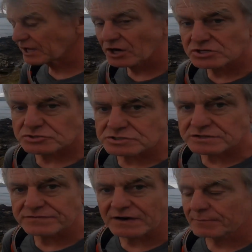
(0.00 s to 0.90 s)
hundreds
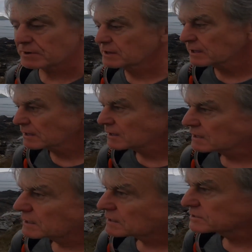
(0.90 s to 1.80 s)
of
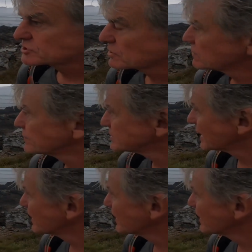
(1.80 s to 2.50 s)
surfers out